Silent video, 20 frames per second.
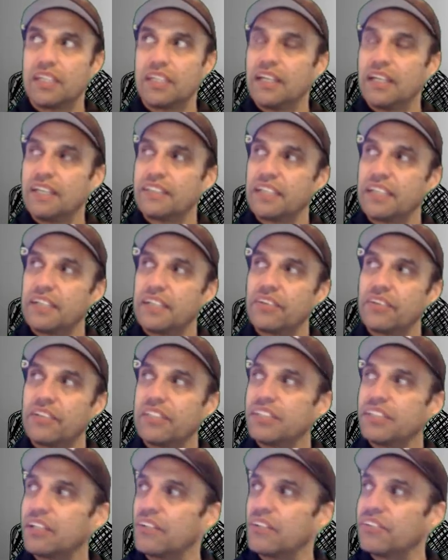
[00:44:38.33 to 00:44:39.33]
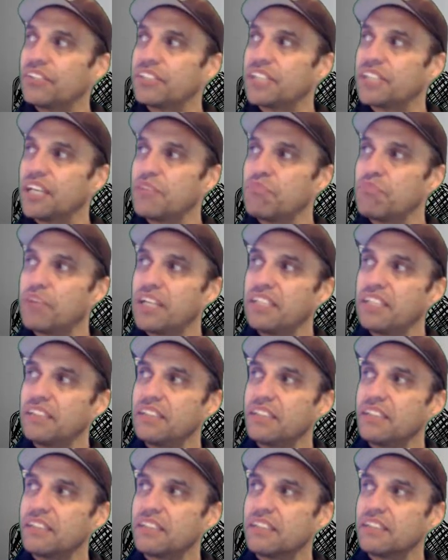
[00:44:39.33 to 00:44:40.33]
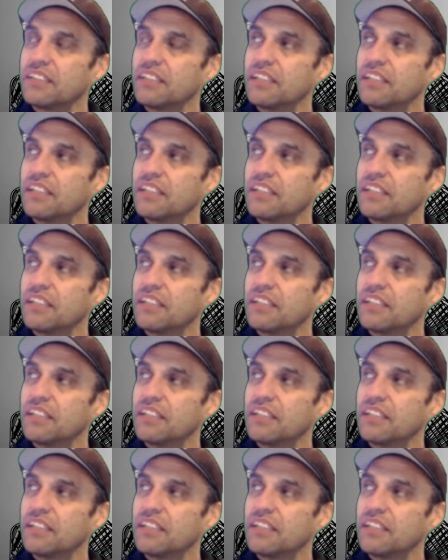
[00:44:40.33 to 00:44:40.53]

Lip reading: Is that on the same basis?